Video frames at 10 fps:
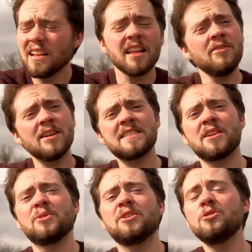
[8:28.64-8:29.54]
life can
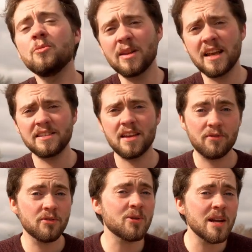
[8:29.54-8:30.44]
settle in a new place if
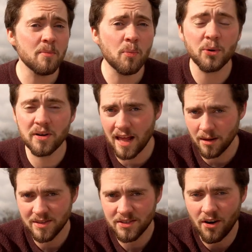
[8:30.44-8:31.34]
3 important
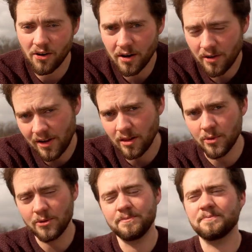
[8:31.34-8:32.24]
elements are available.